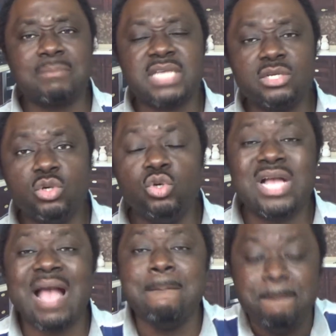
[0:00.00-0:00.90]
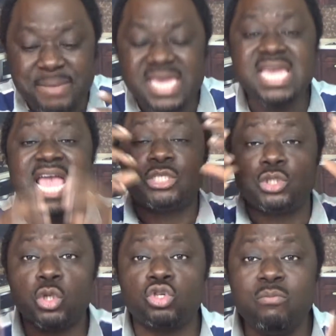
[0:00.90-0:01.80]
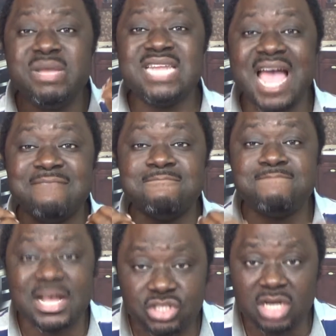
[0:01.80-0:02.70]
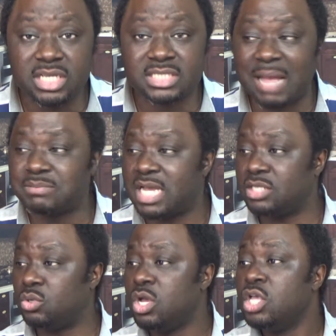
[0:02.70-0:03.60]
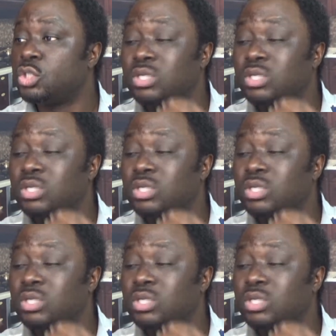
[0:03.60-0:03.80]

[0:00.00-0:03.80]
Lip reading: I'm telling you, you can be a social media evangelist. I'm telling you.